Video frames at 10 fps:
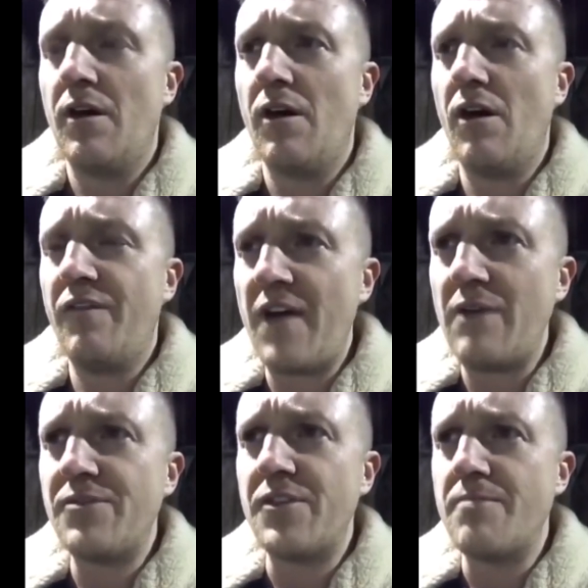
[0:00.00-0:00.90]
I
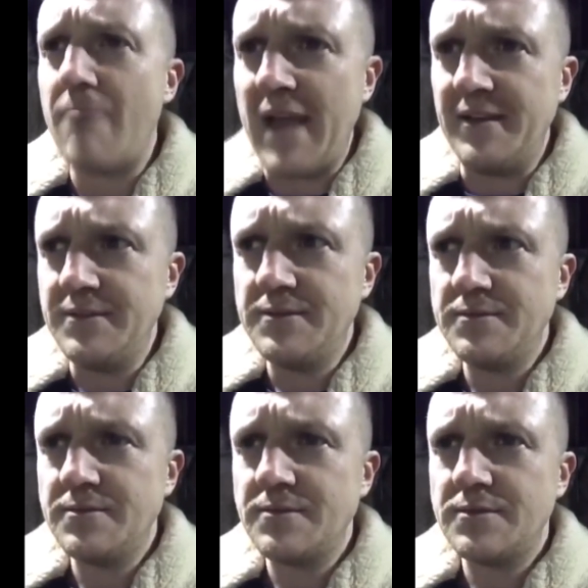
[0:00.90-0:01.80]
found that the men
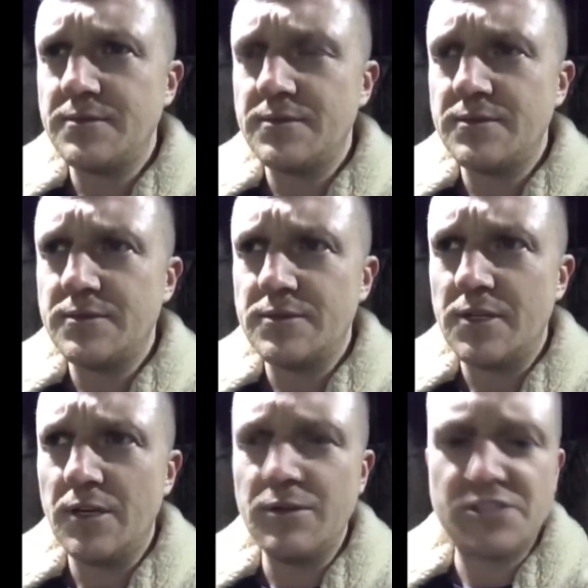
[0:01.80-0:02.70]

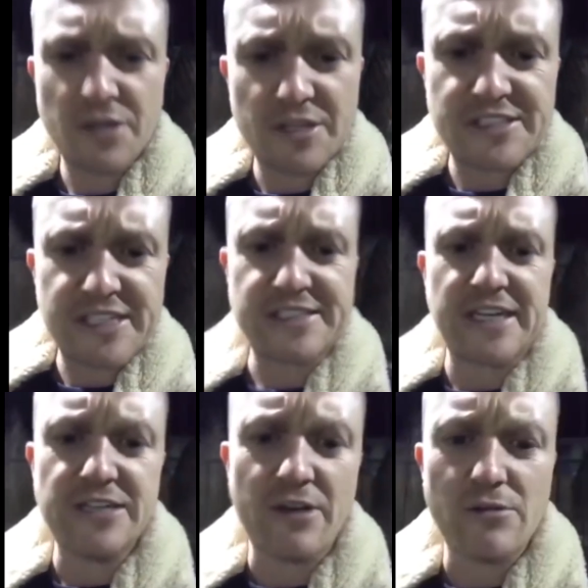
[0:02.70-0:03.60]
who had took a
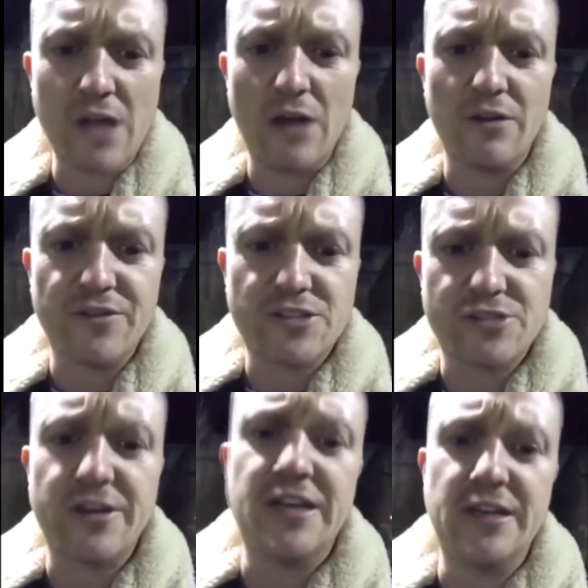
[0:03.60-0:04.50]
16-year-old girl off the
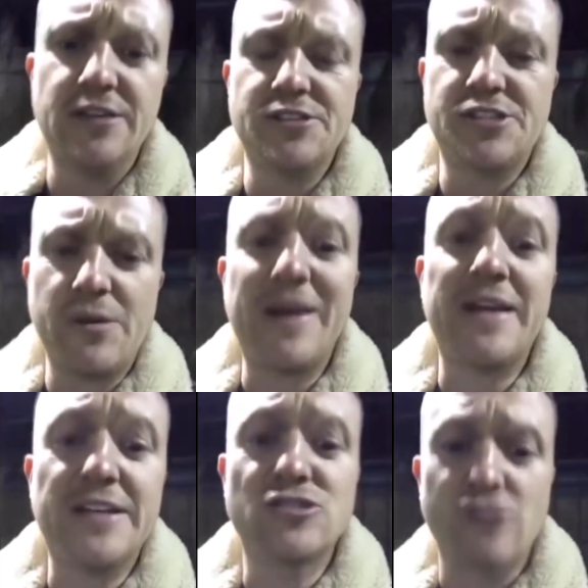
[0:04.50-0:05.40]
street, she went
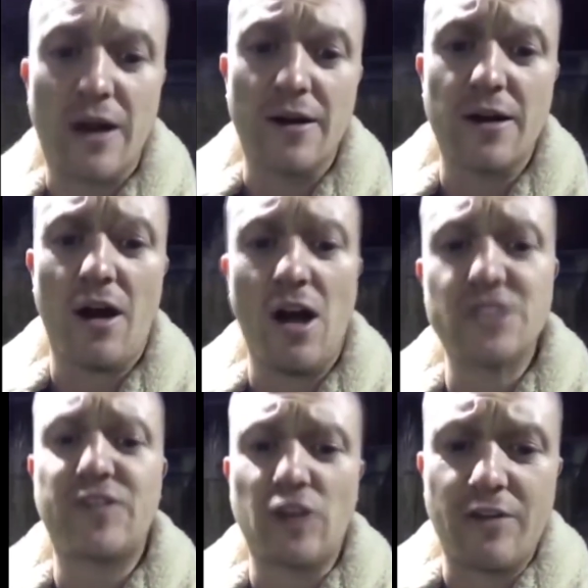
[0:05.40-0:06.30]
in drunk, asked
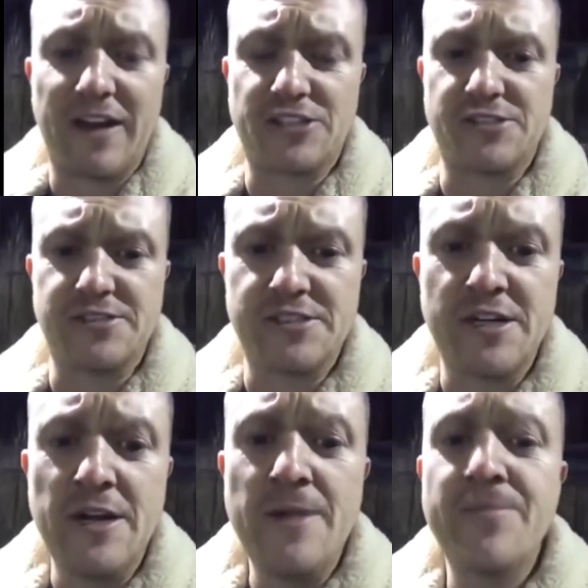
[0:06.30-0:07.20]
for directions,
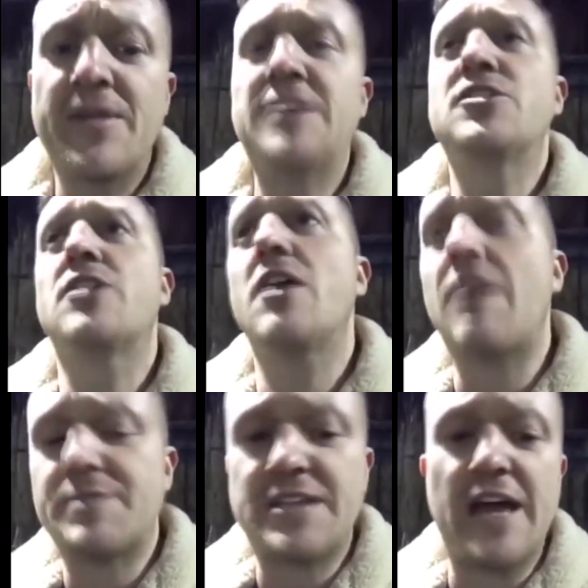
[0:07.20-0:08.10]
they took her
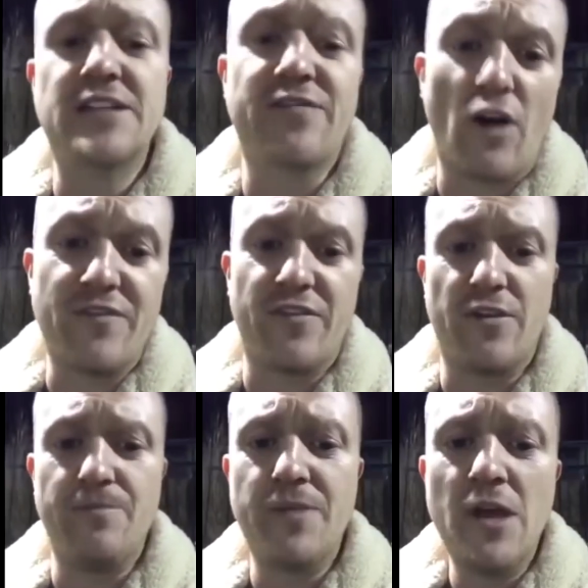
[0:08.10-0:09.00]
upstairs, 5 of
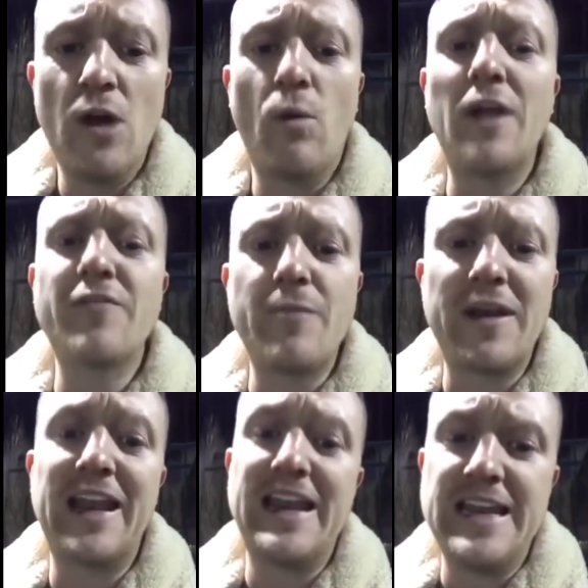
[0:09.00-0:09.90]
them, one of them an
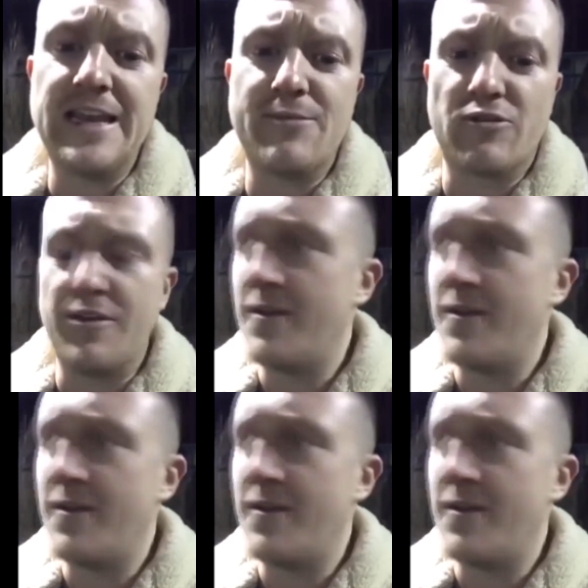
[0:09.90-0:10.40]
illegal immigrant,